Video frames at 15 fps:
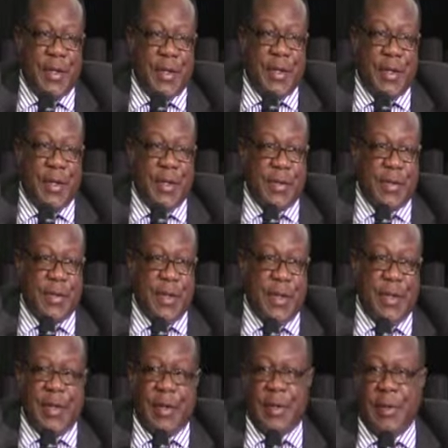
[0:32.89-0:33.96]
It is,
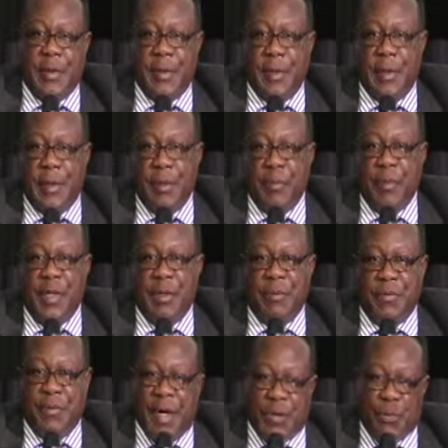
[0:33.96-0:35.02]
in
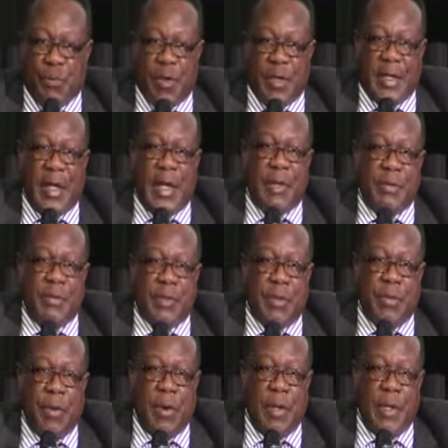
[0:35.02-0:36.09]
fact, one can use the
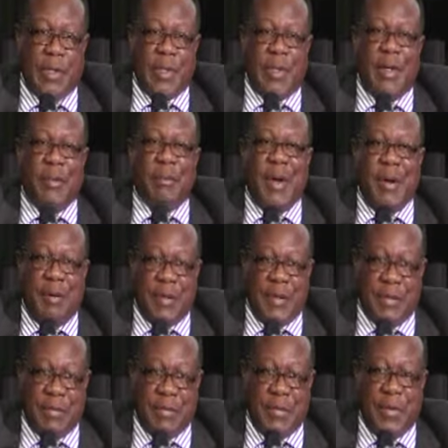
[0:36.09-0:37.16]
word, is an imperative.